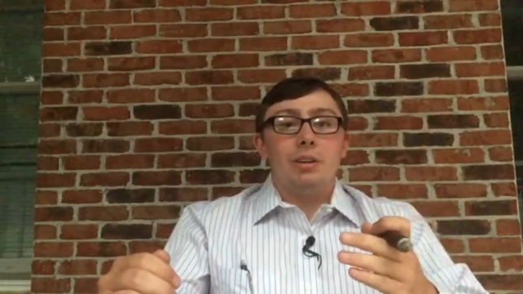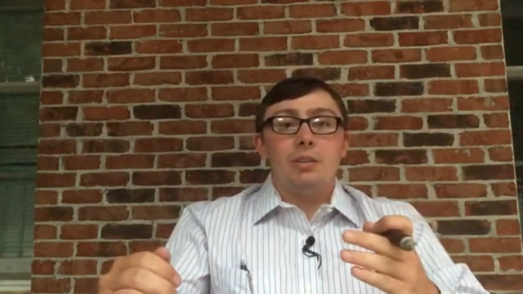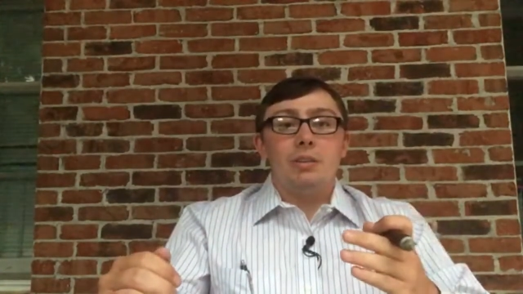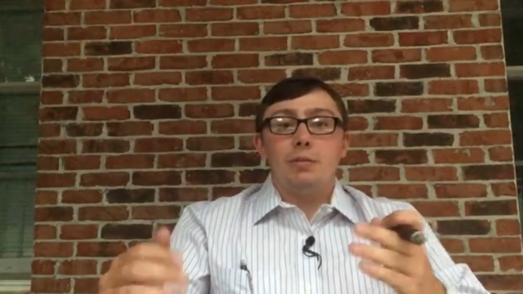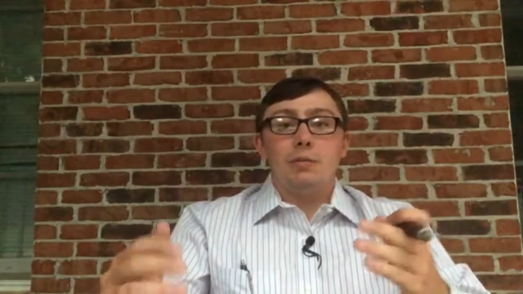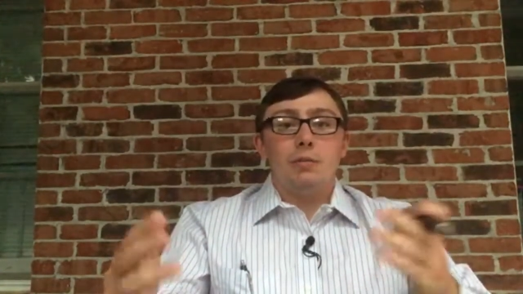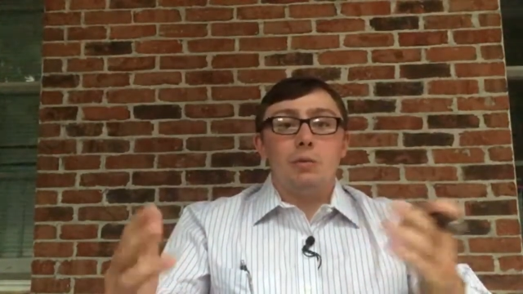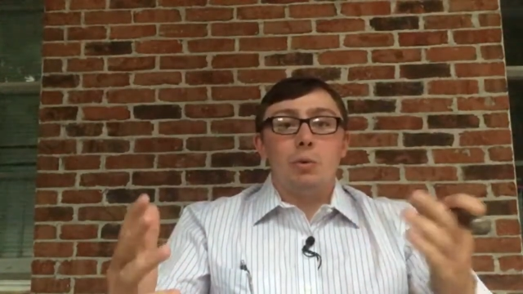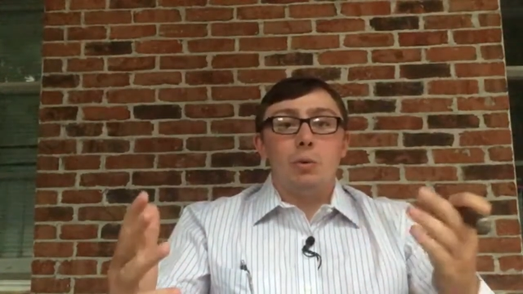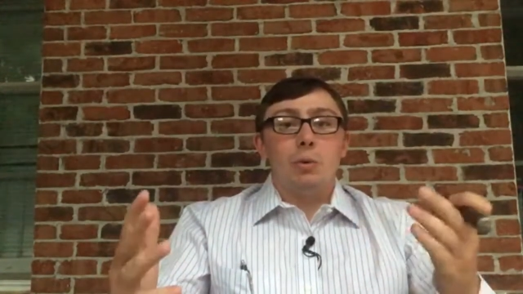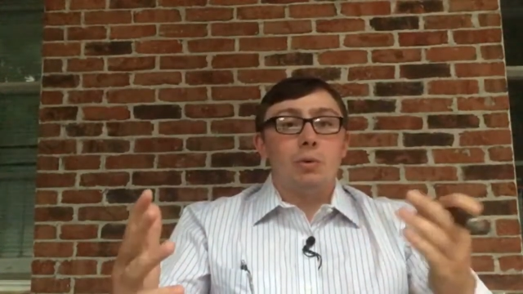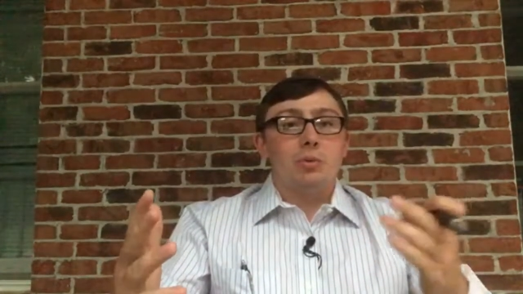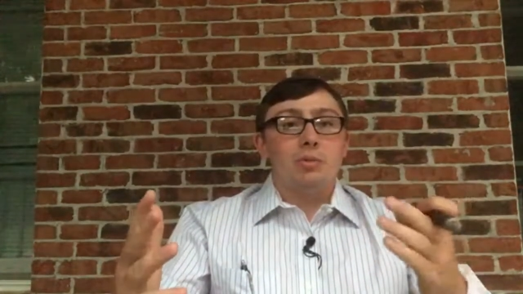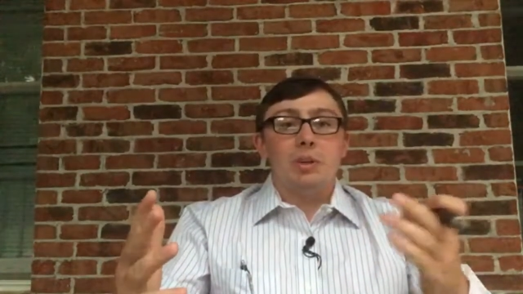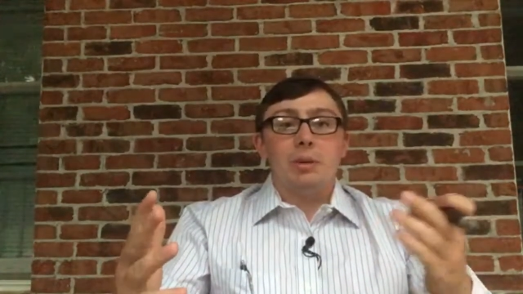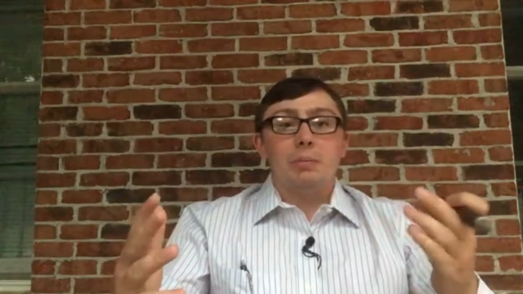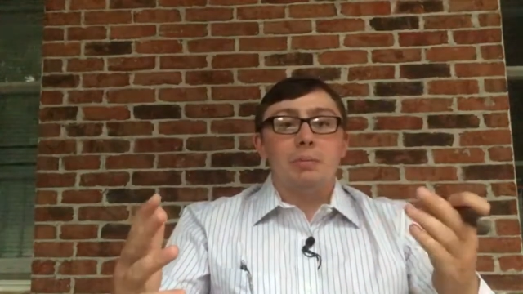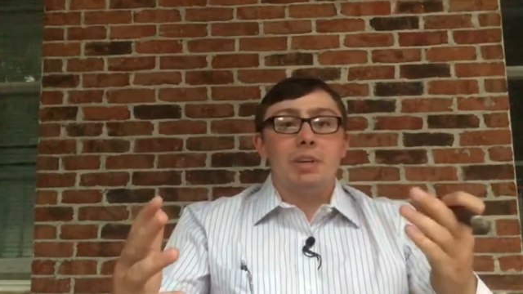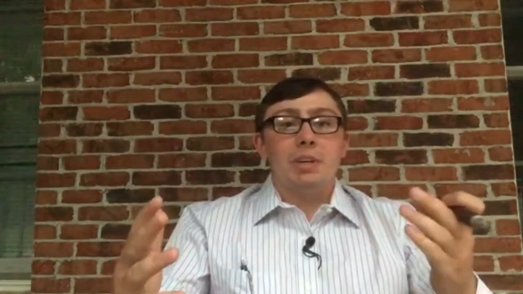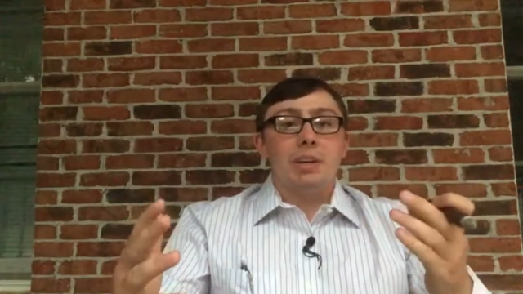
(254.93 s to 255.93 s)
for
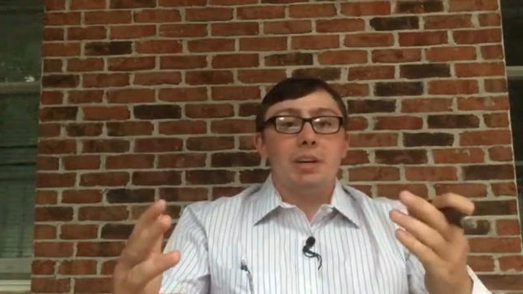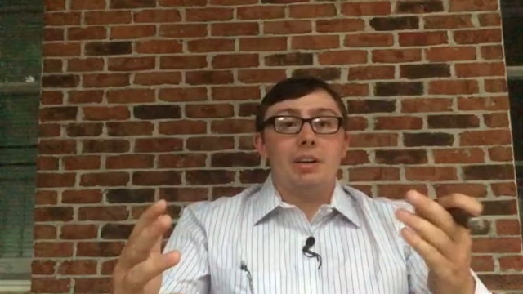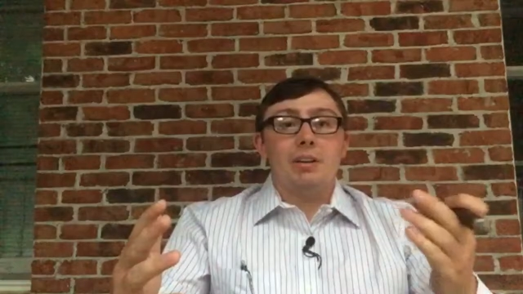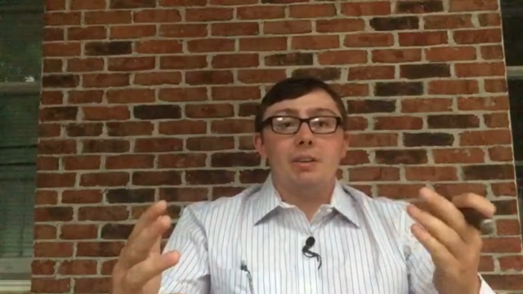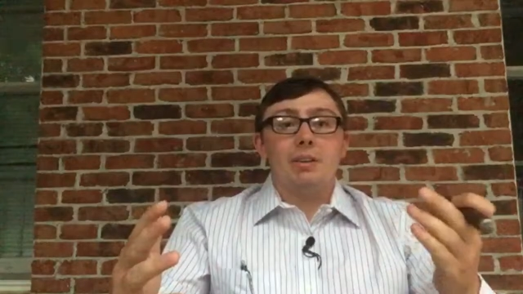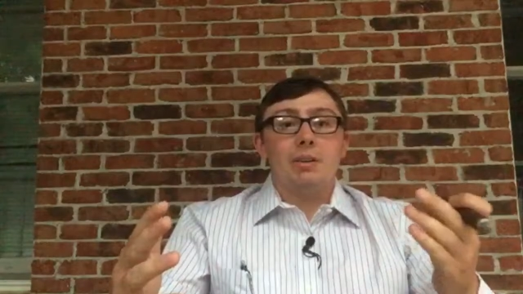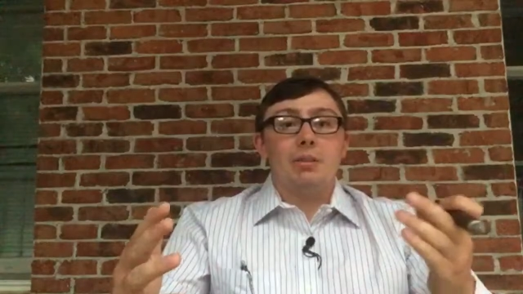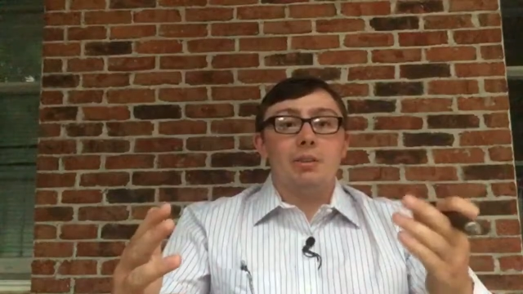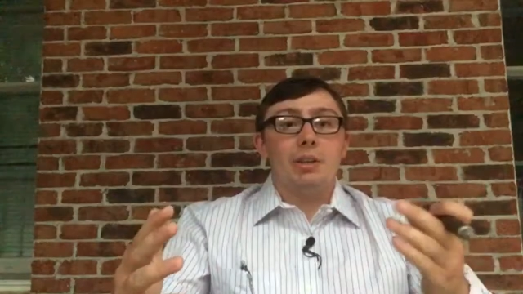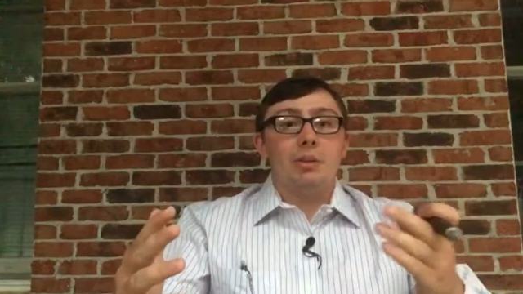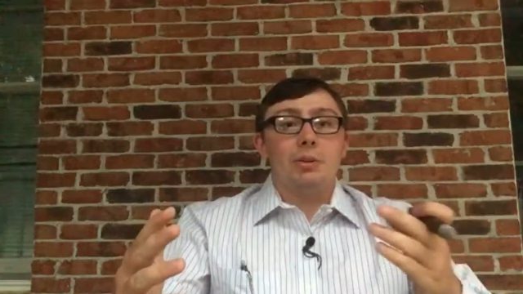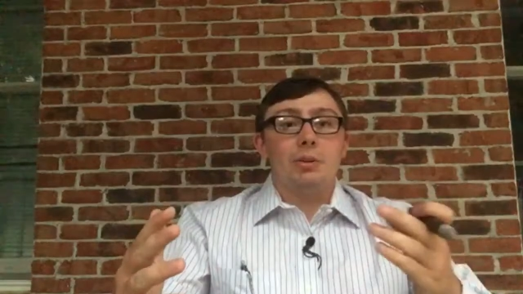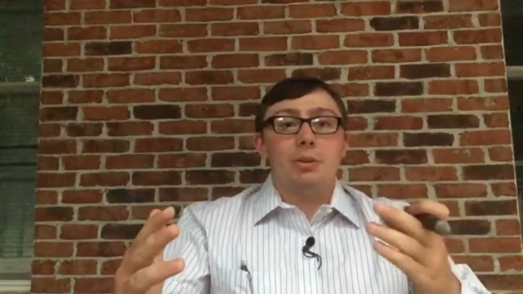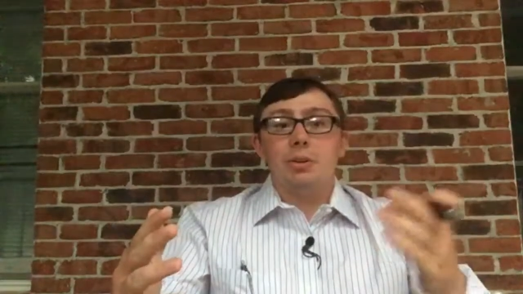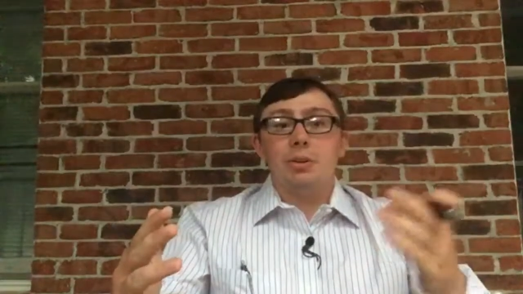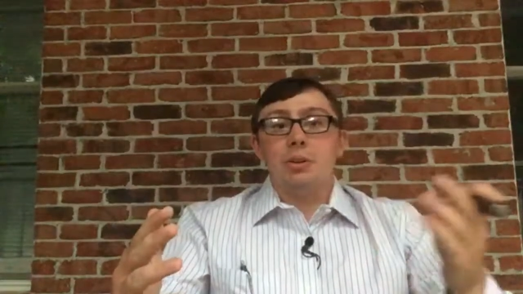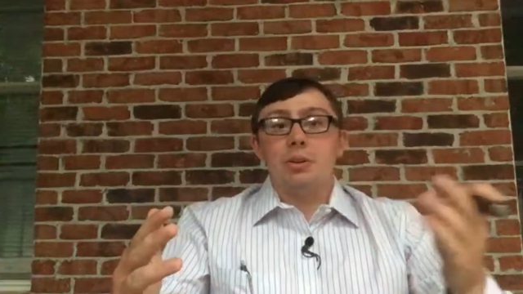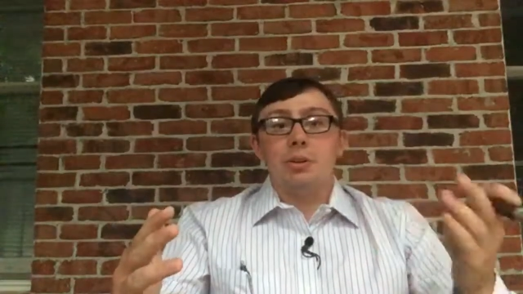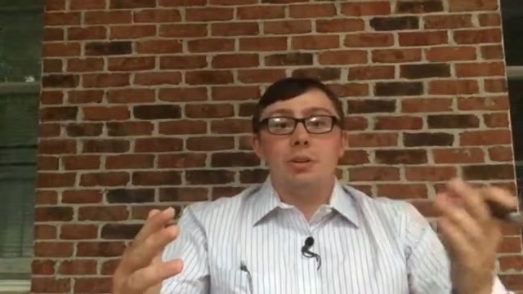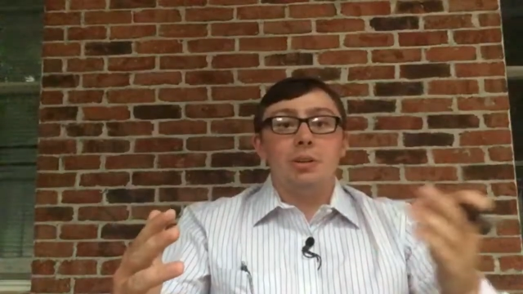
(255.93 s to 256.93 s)
something, I don't know, the
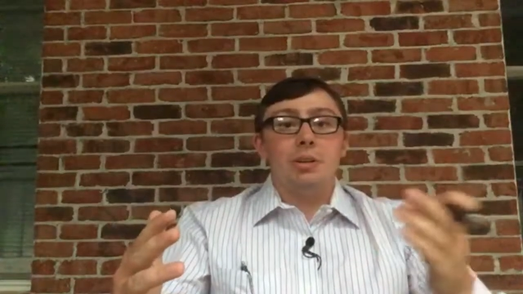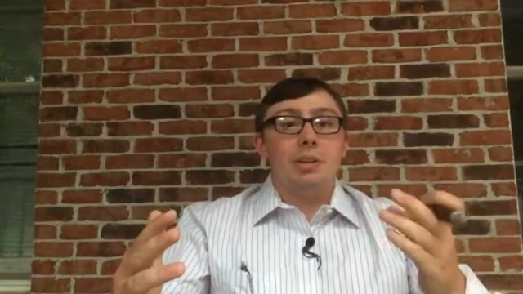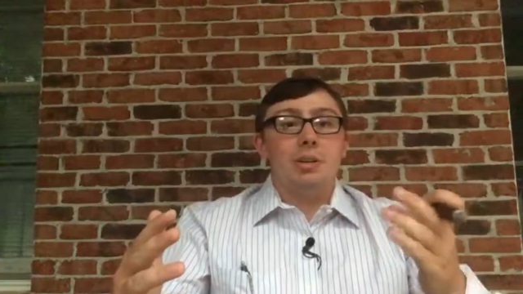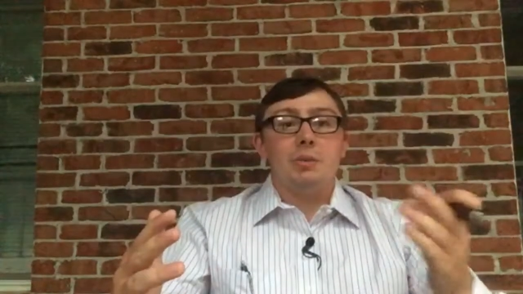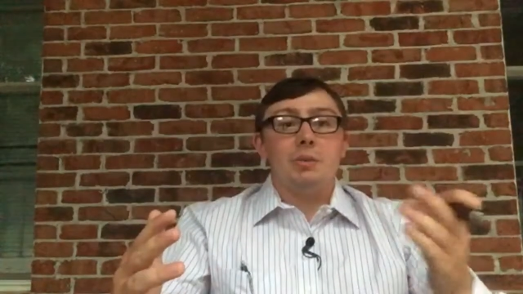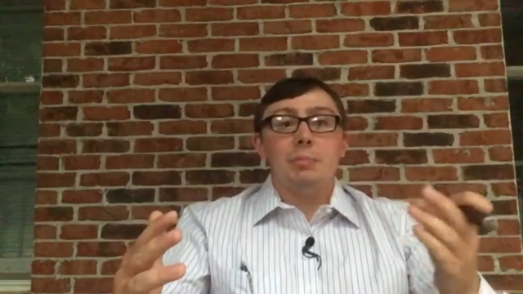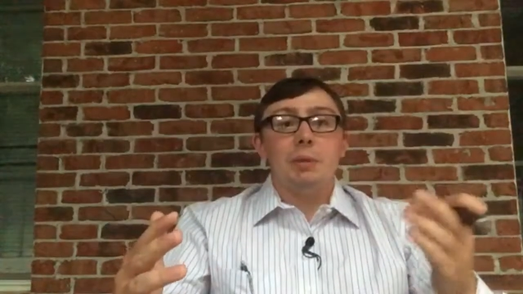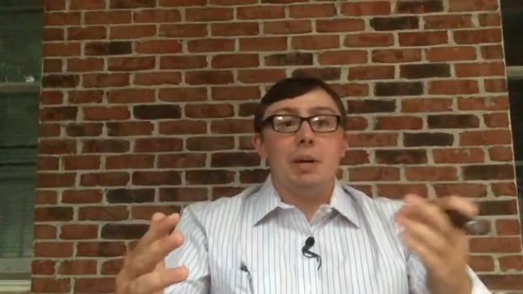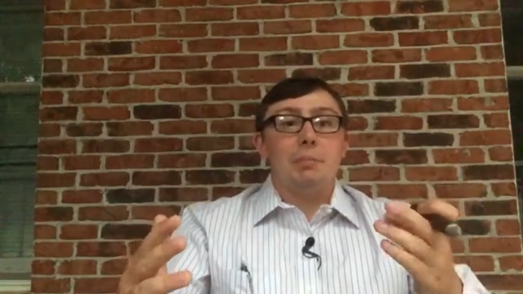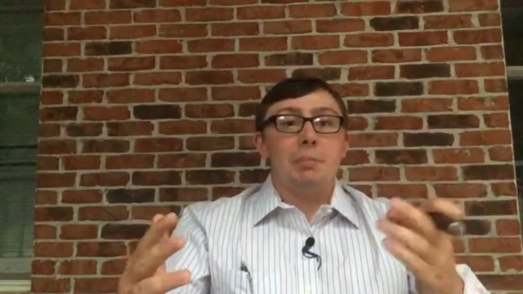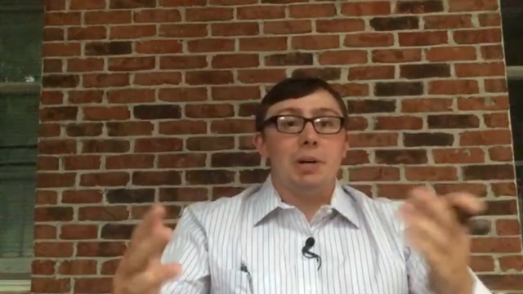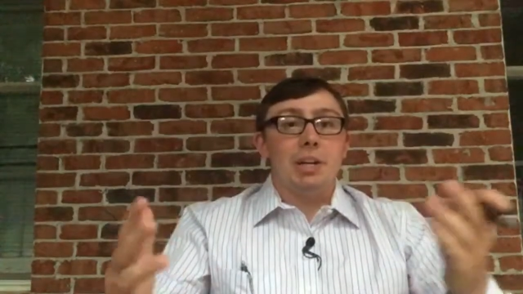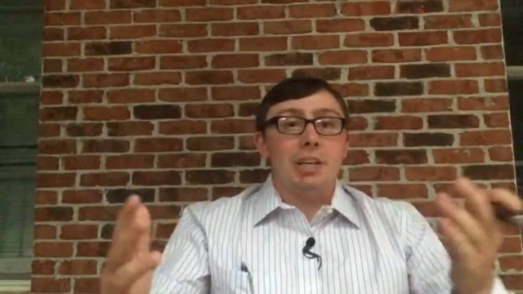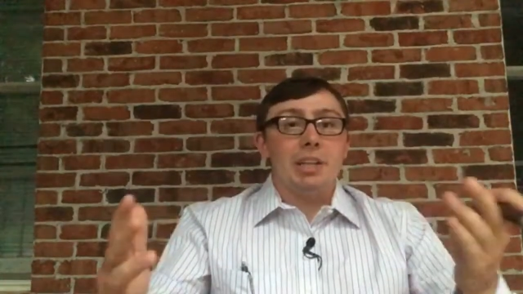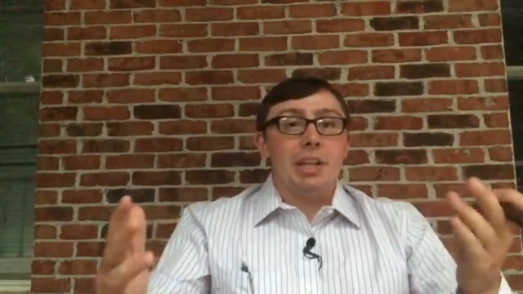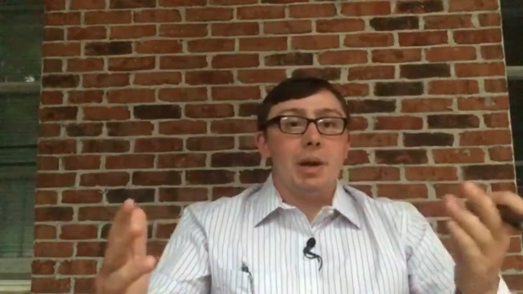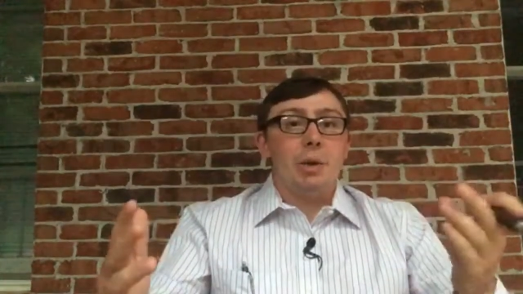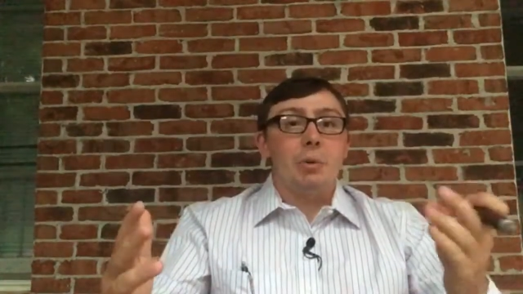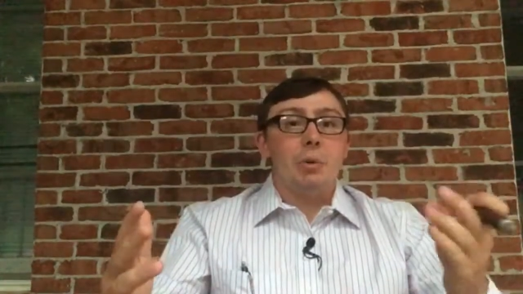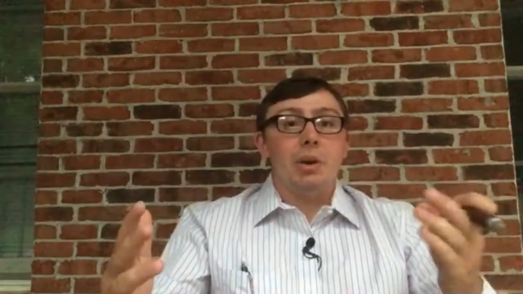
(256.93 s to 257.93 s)
alcohol, and he would make money
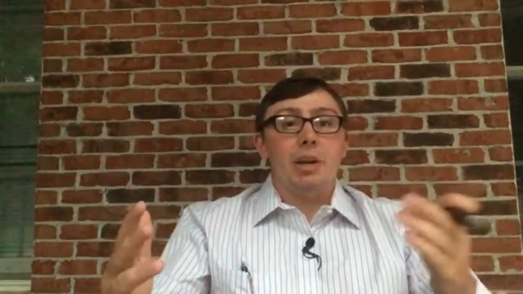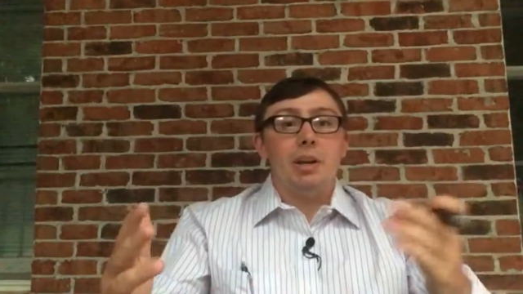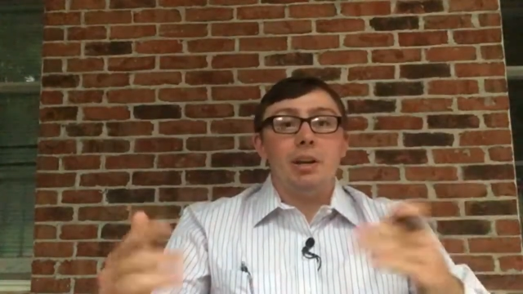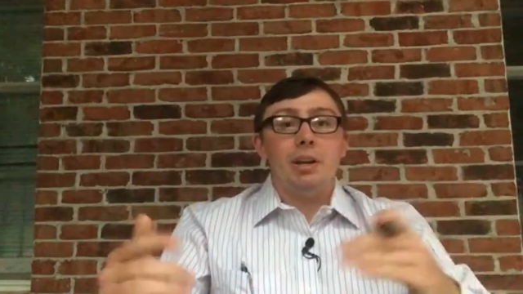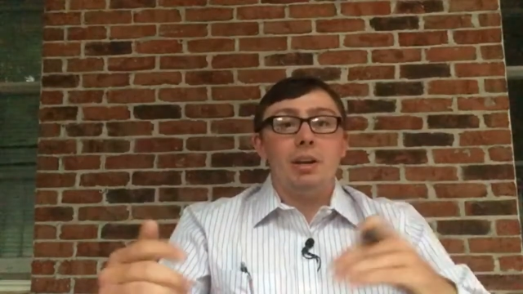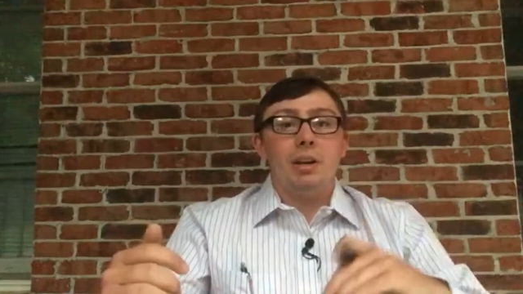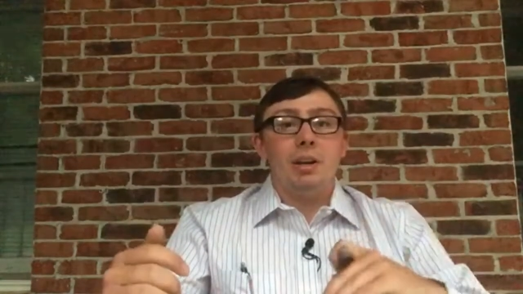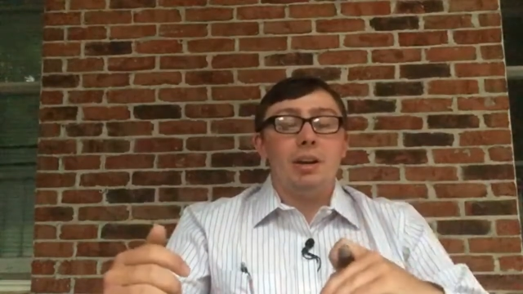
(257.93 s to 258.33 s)
that way.